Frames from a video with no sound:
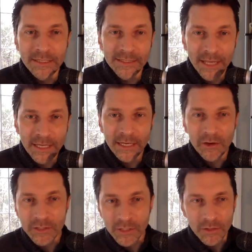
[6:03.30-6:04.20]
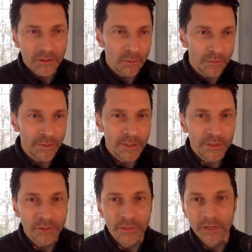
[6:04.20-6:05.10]
uh, secondary. So those would be
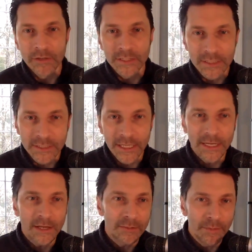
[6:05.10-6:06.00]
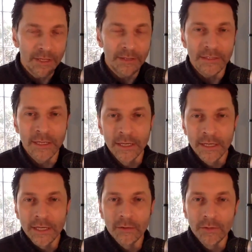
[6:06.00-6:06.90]
the two units that stand out to me that
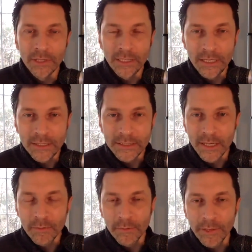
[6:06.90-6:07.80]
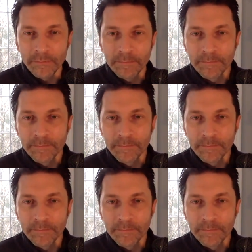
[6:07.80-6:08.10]
you really need to supplement.